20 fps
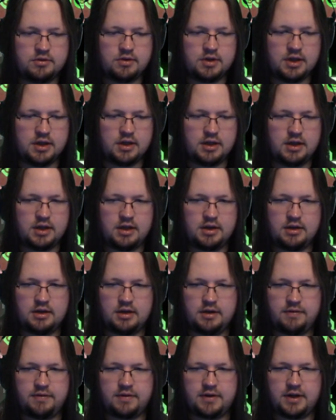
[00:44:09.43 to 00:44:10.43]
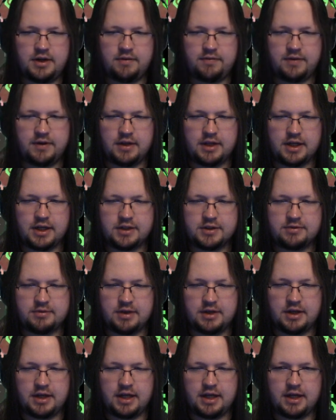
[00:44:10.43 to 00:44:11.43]
I kind of feel like I just
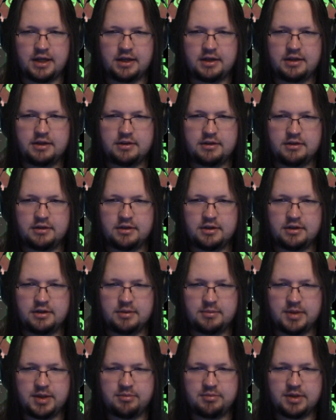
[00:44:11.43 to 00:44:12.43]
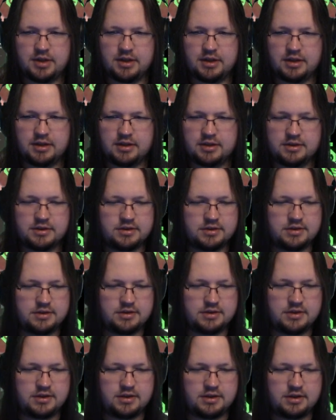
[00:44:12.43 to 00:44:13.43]
want to hack their medbay,
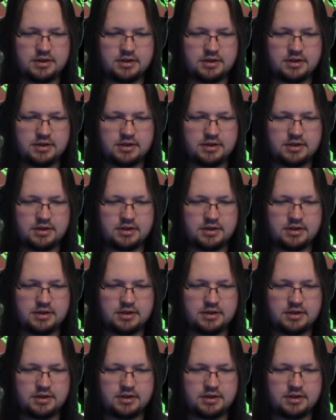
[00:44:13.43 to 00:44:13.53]
because